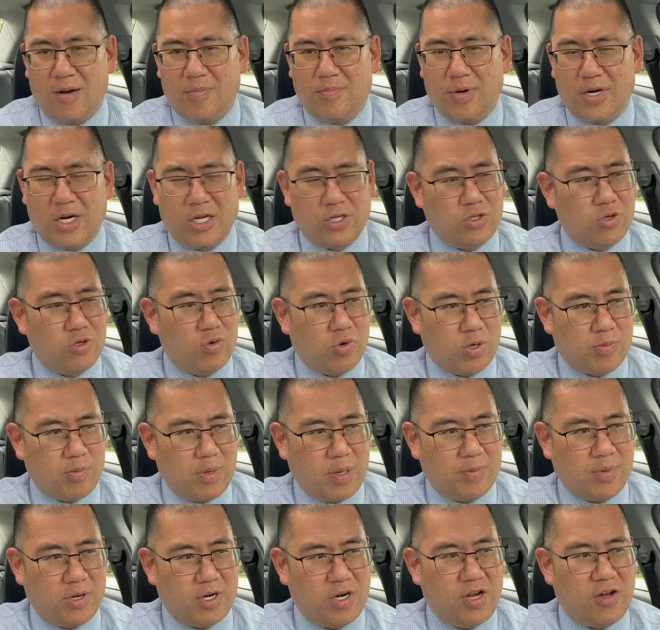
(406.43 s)
but I do work
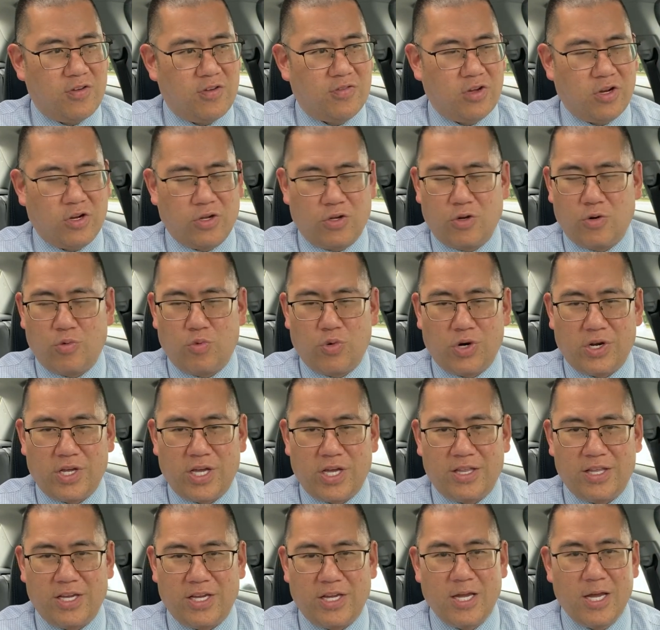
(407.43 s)
my butt off, got a good work
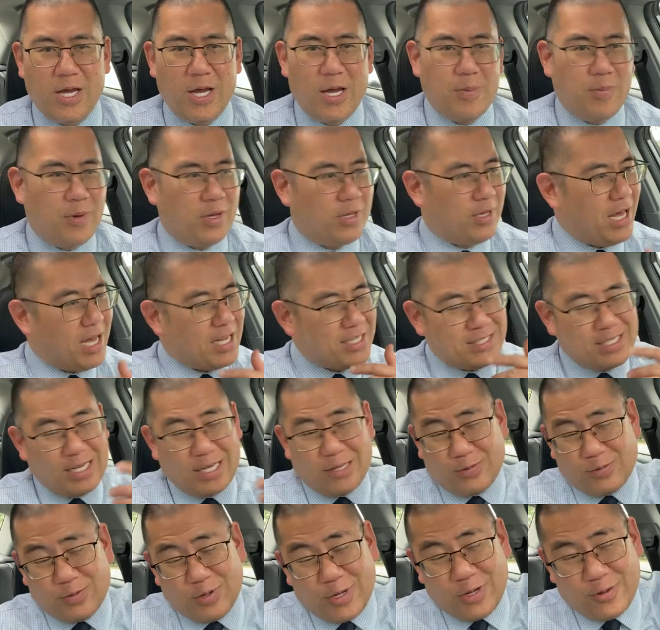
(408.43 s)
ethic. But last night
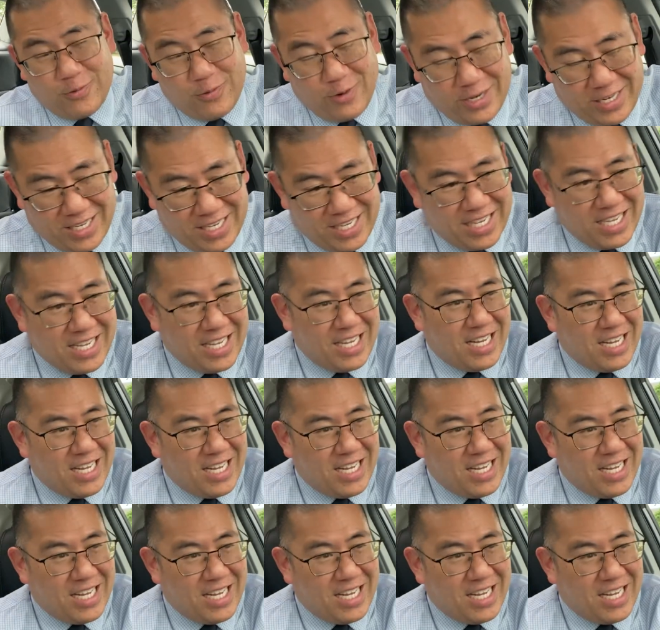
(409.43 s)
was pretty funny.